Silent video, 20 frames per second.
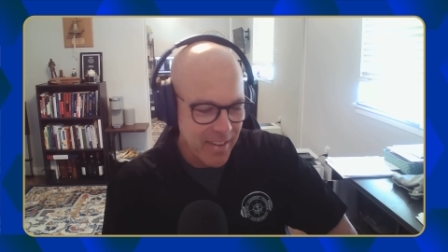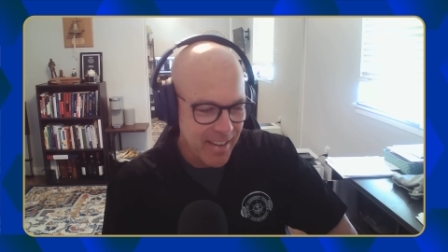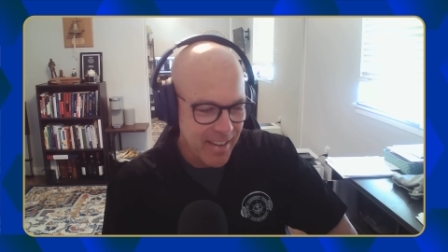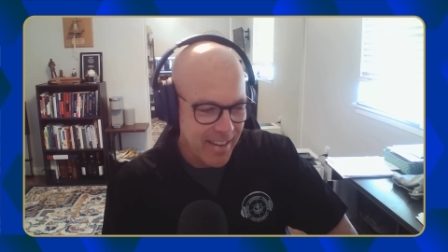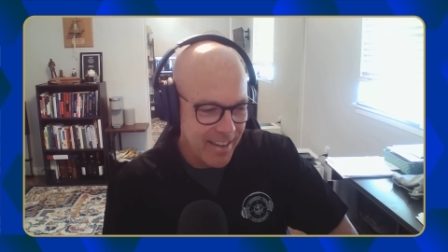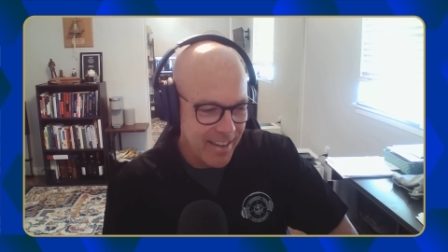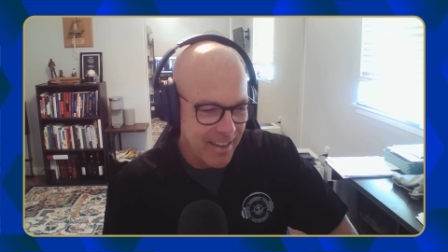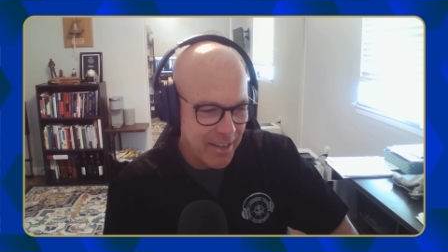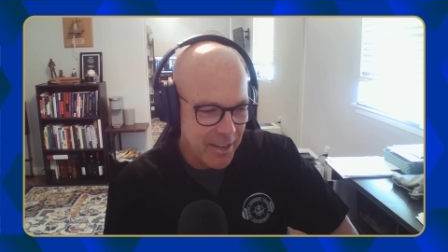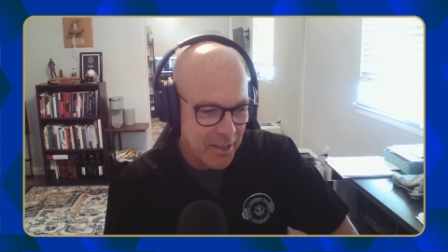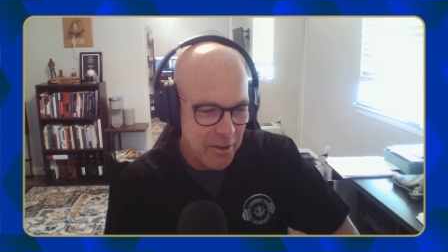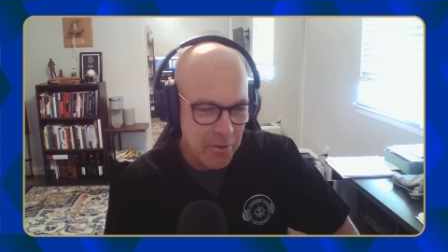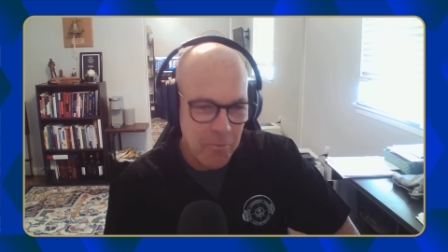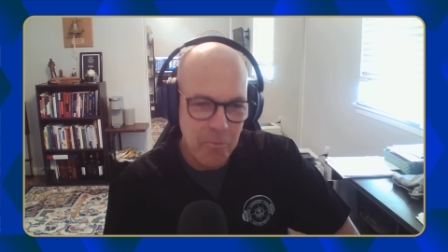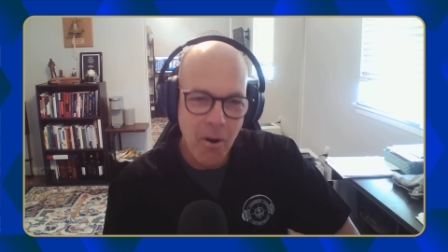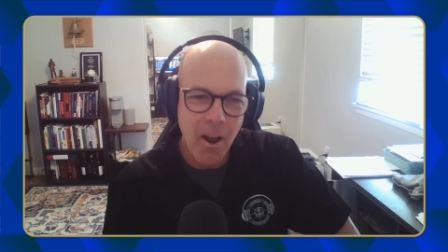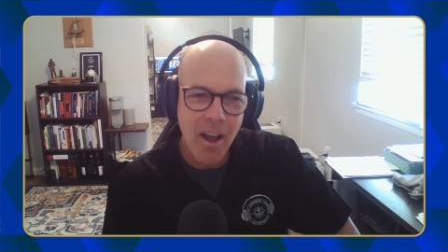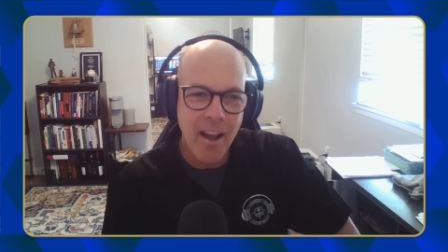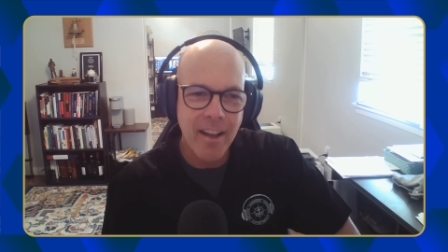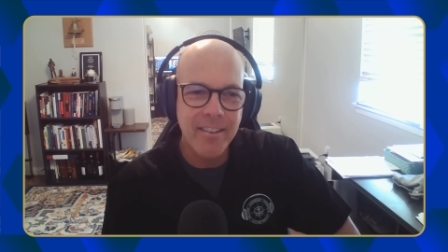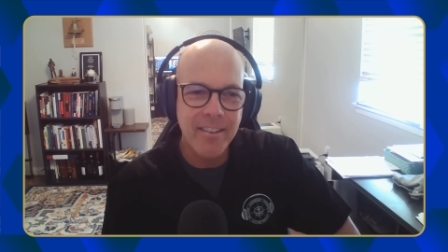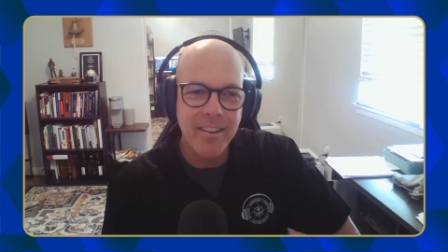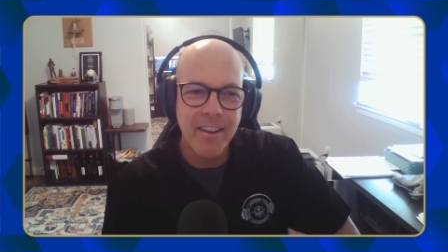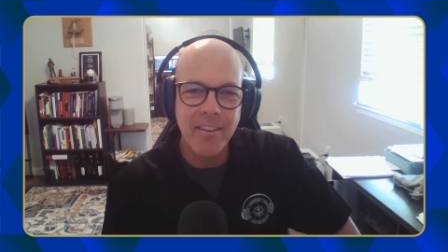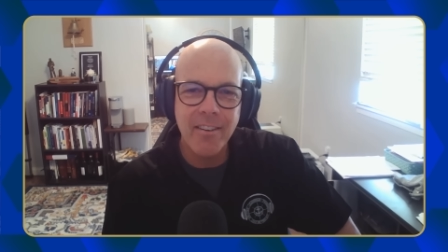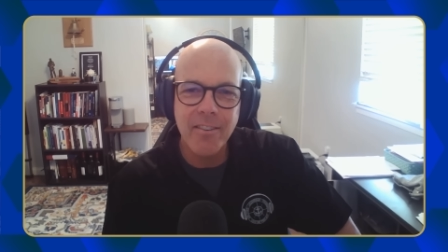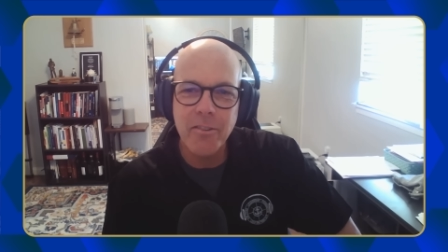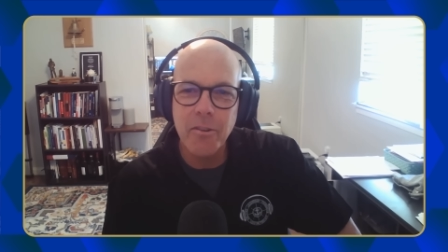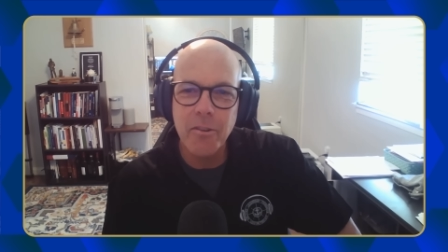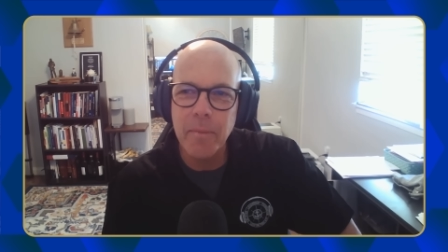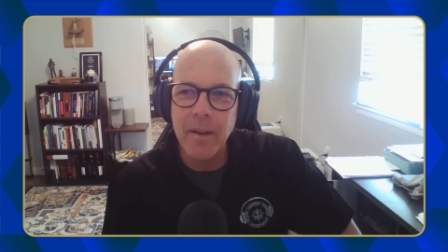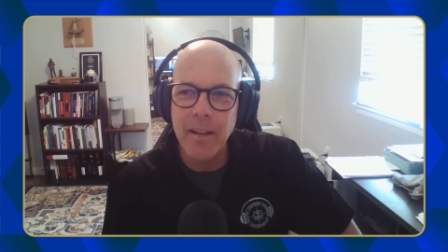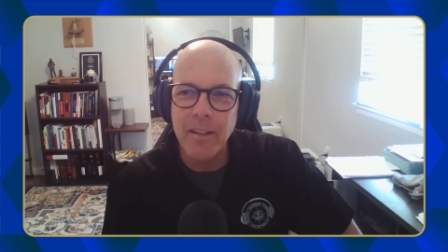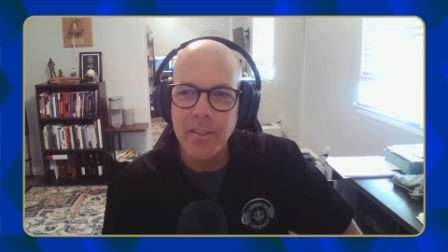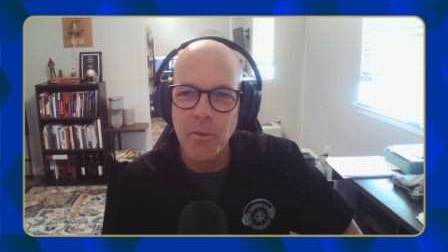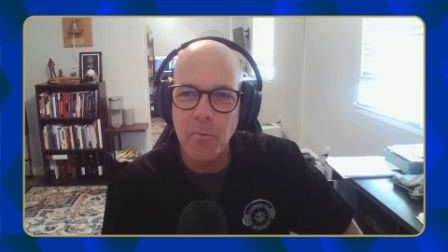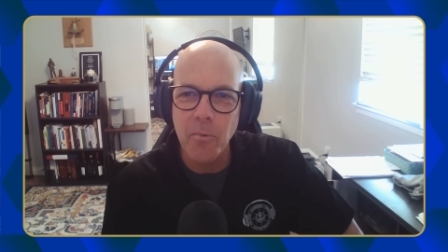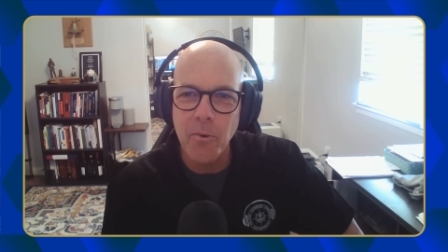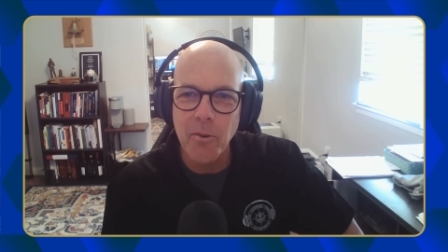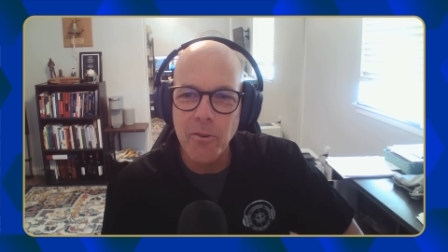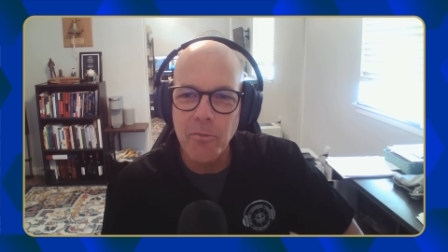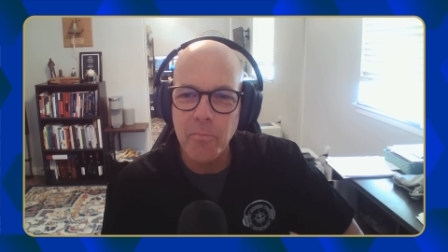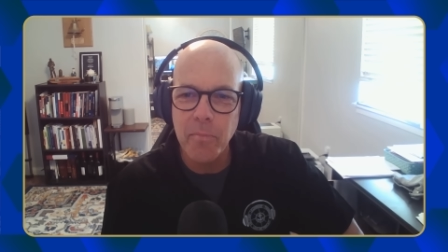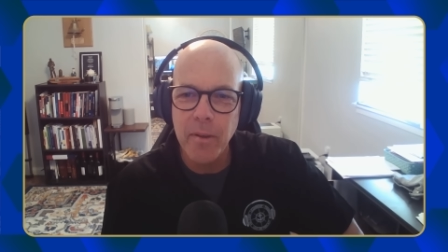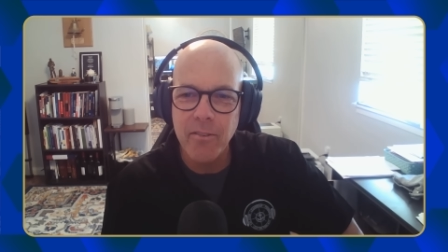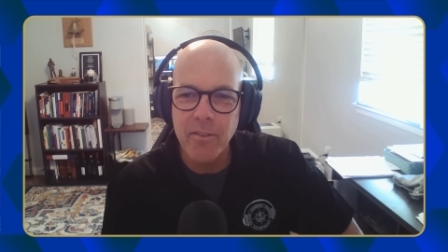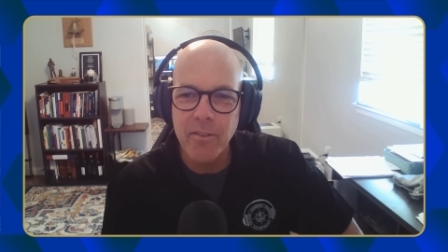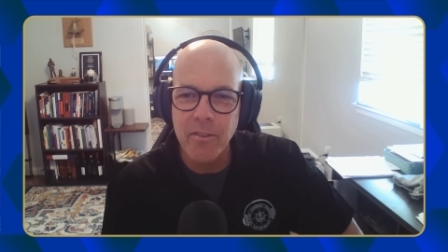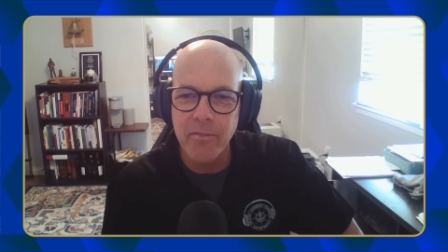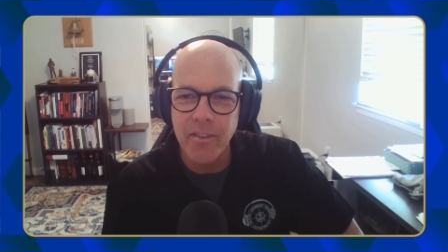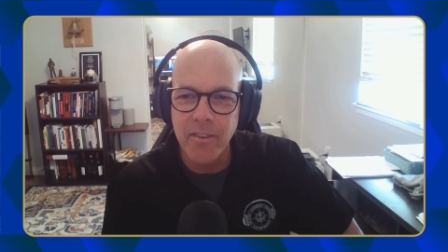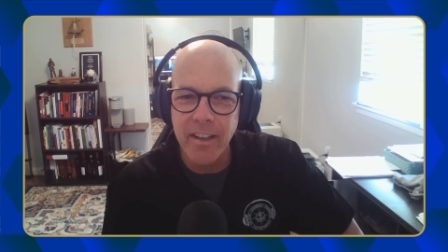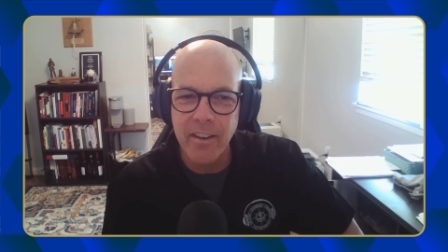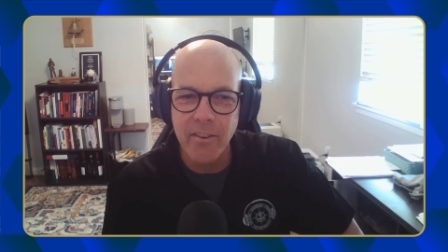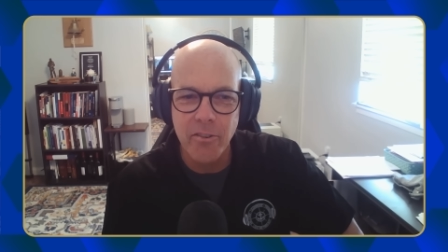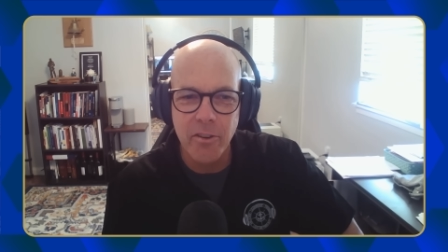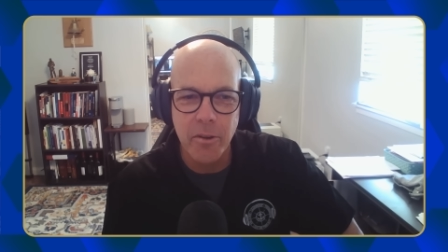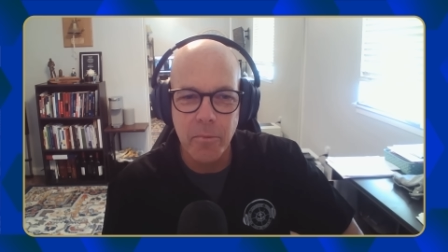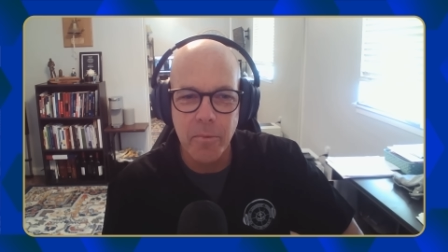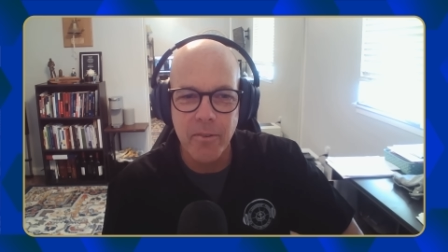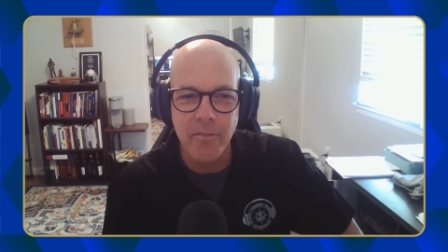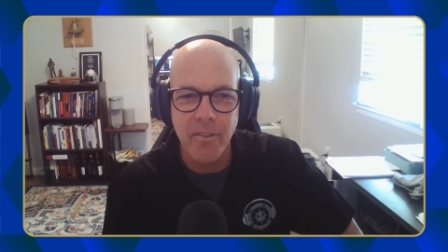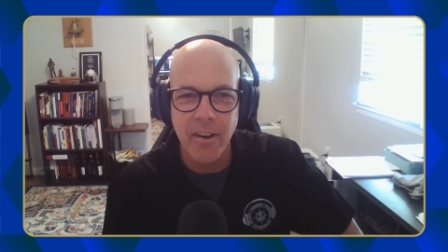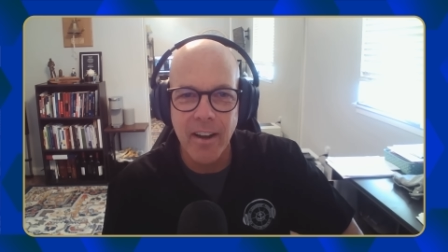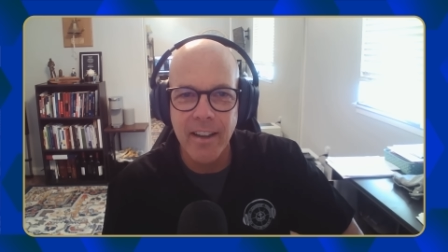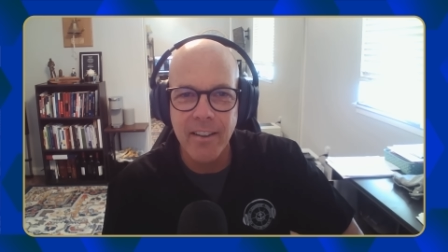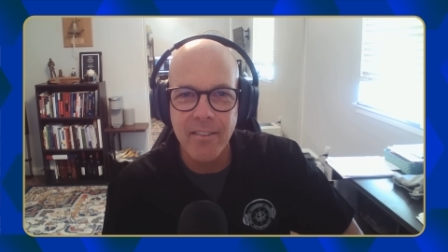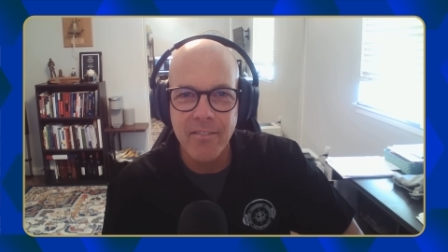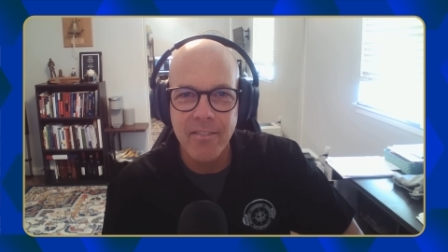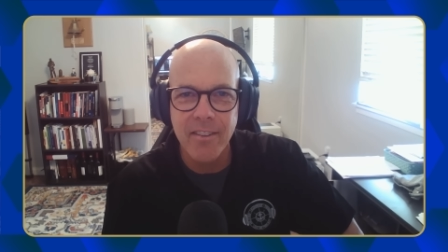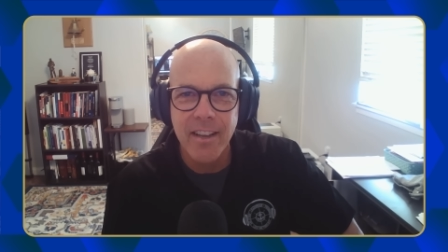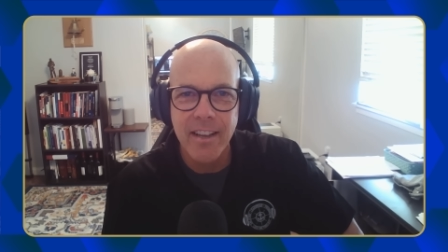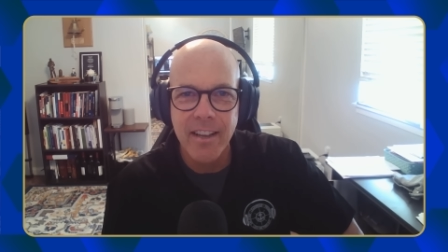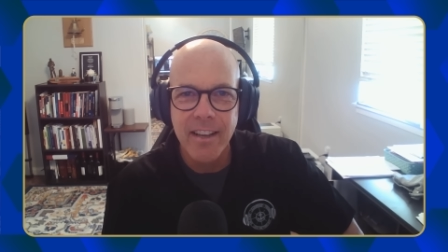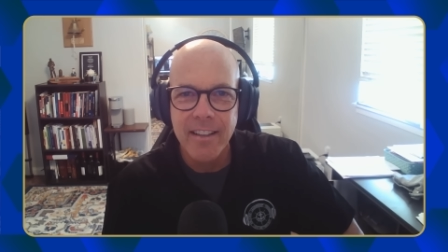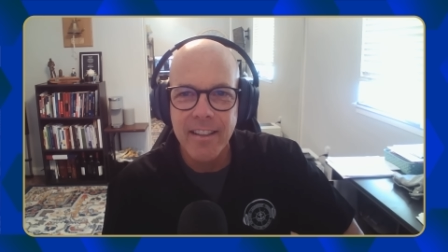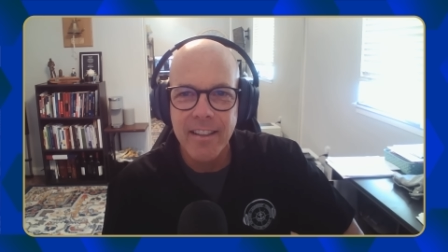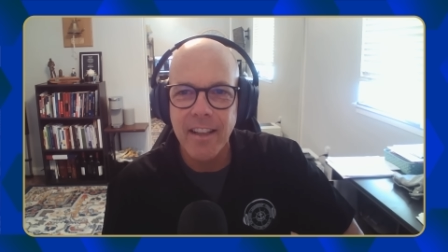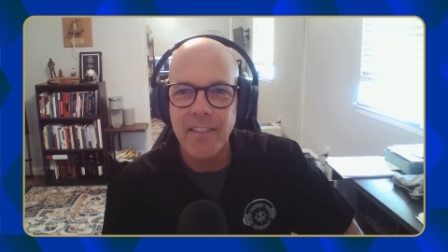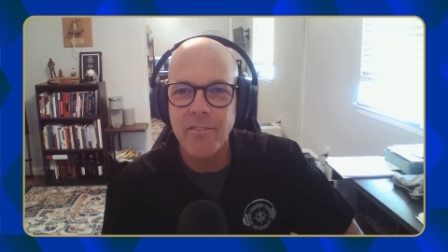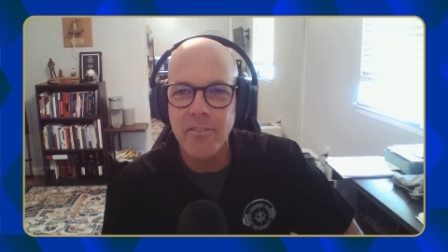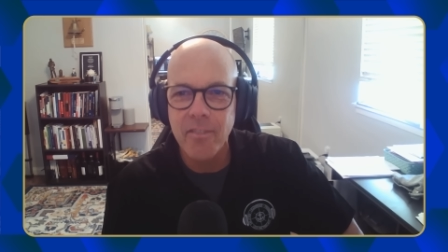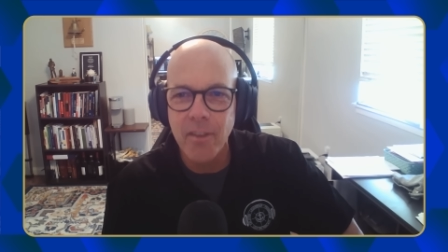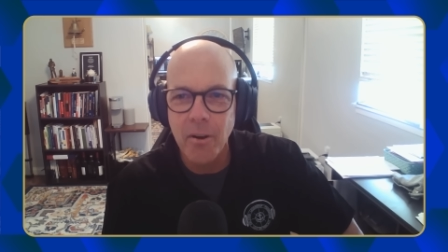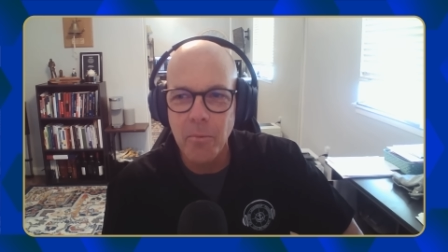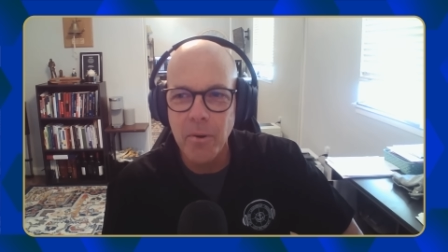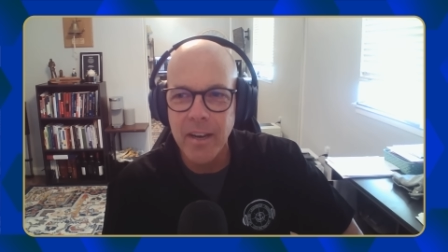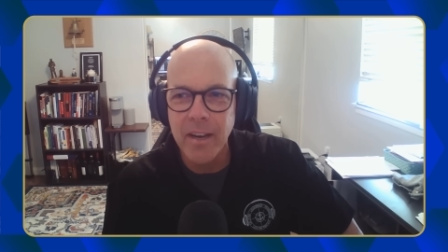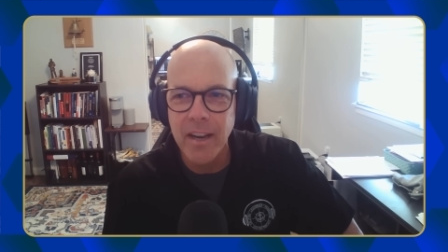Rod, tell us about the worst piece of leadership advice that someone